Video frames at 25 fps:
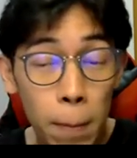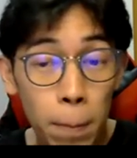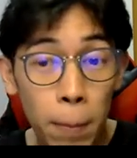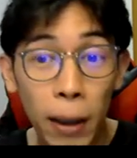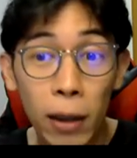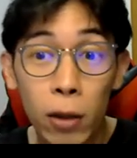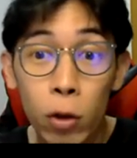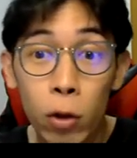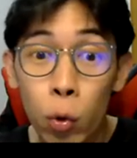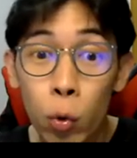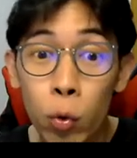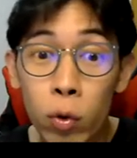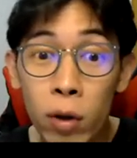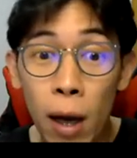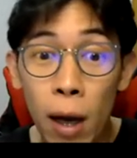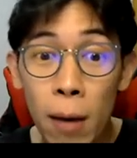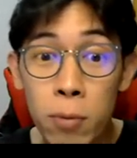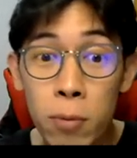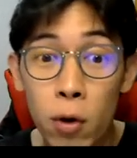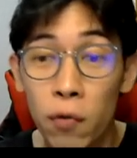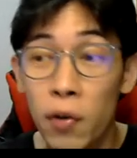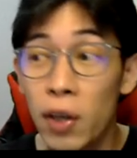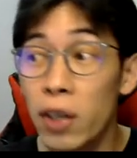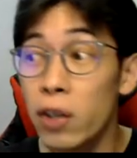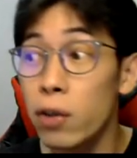But 2
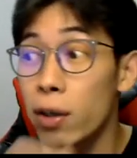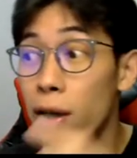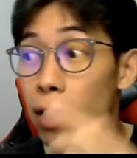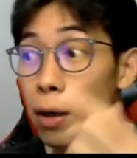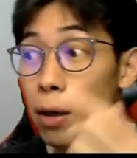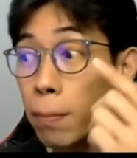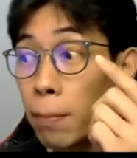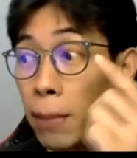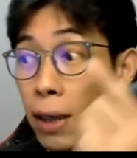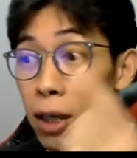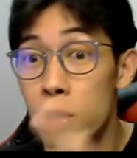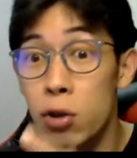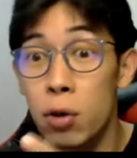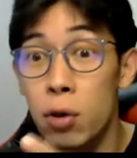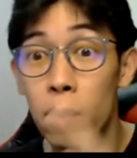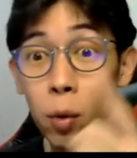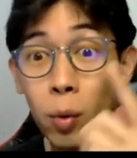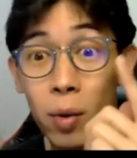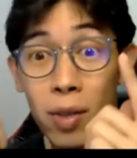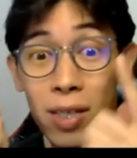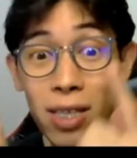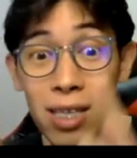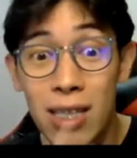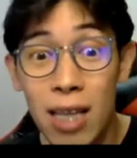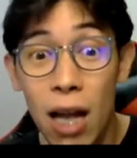times of it, you're going to make sure
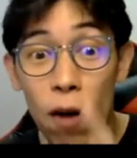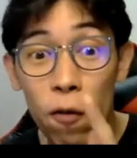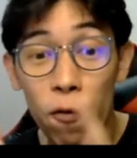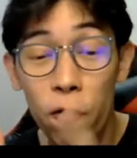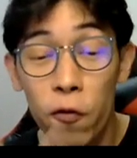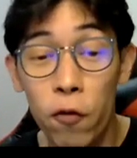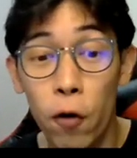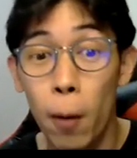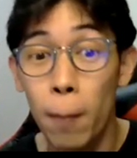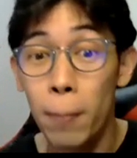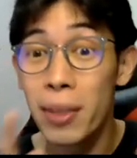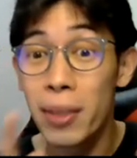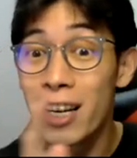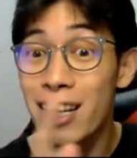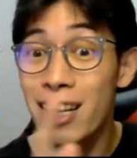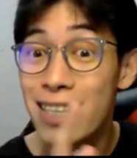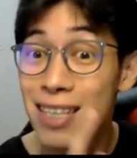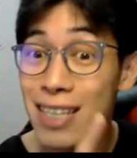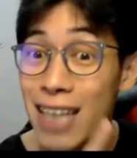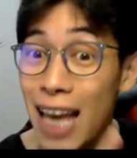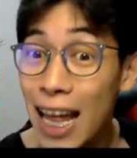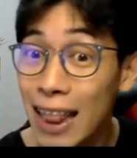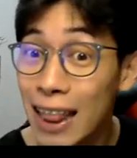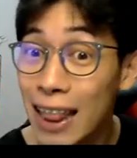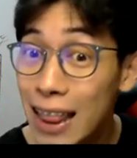you start from the
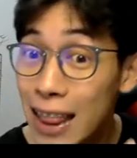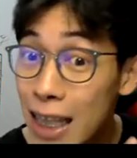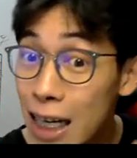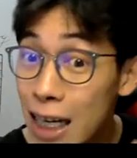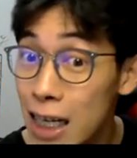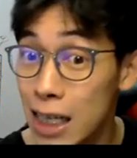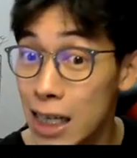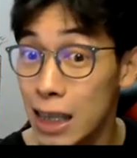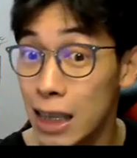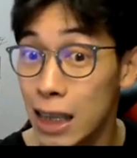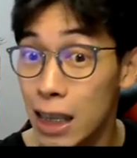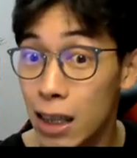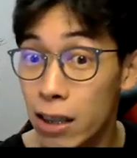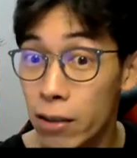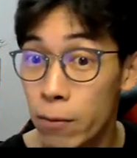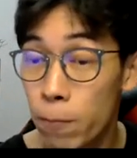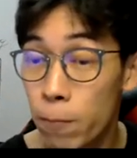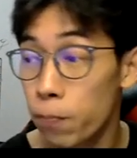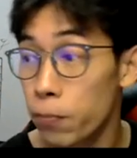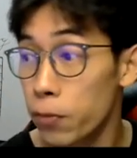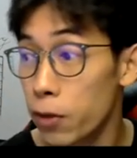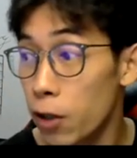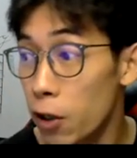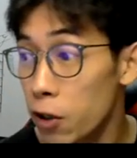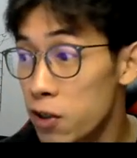center.
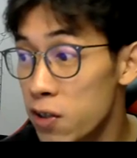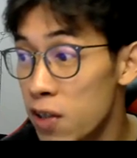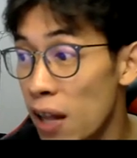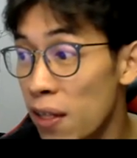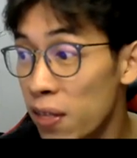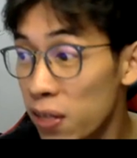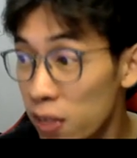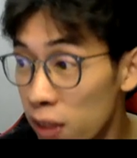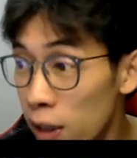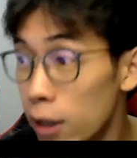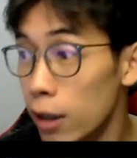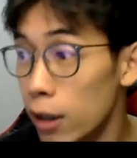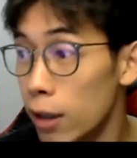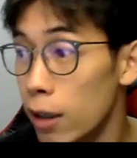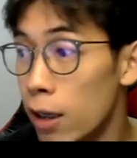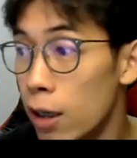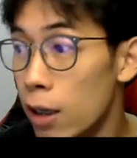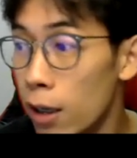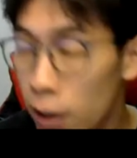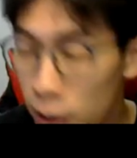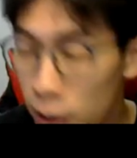The center.